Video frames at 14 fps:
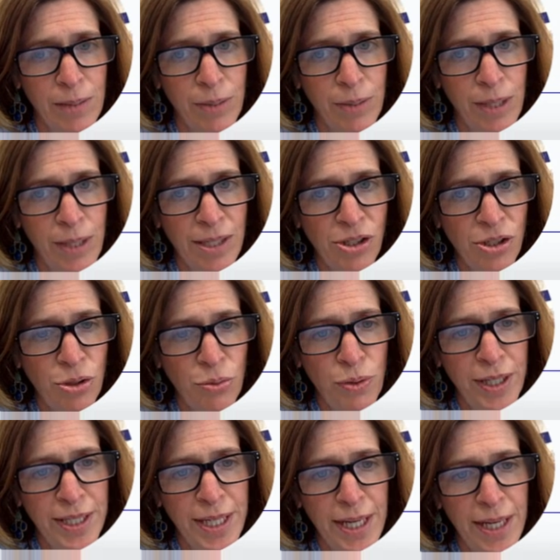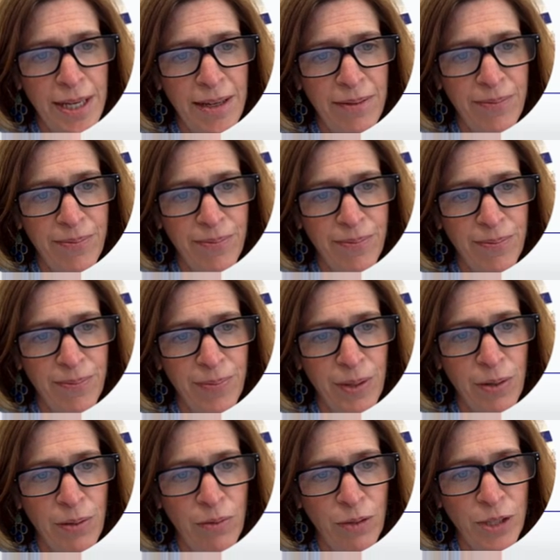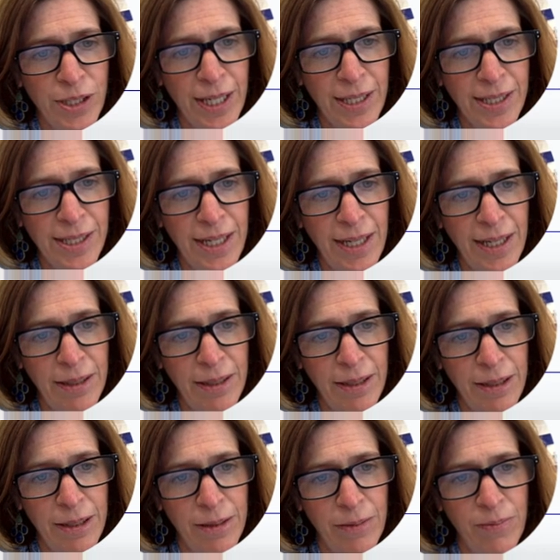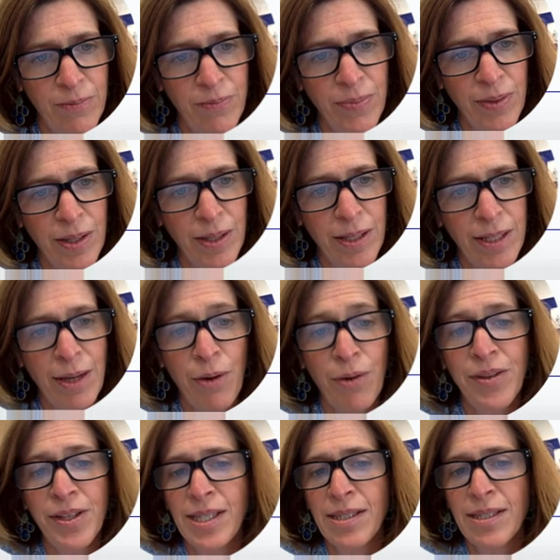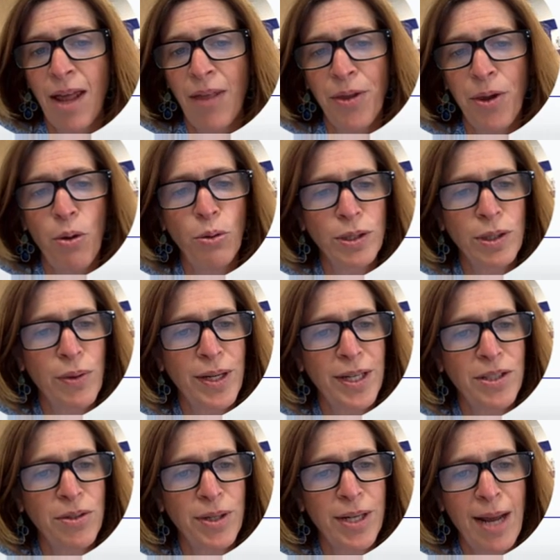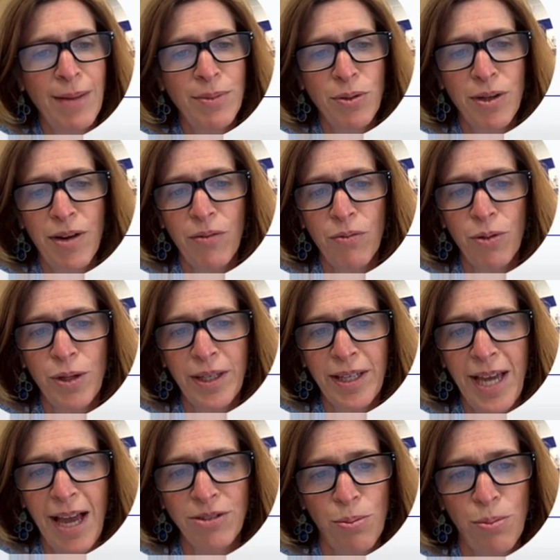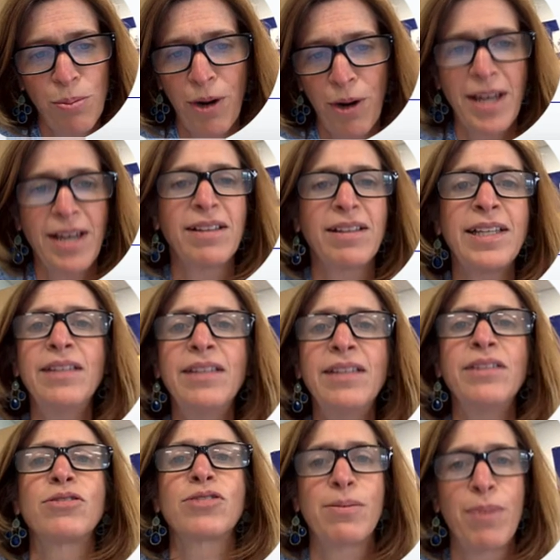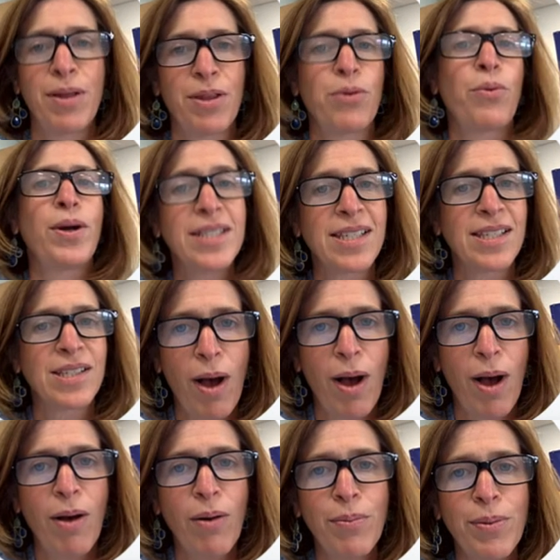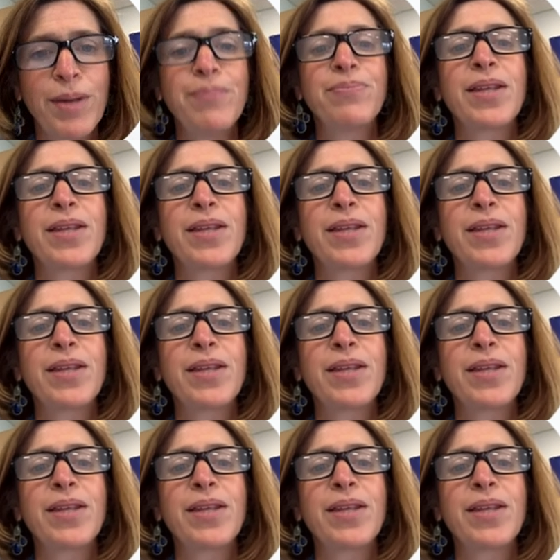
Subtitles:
plus 3d over 60. Now, this is not the only way to do it. I'm doing it really algebraically. There's some other ways as well. But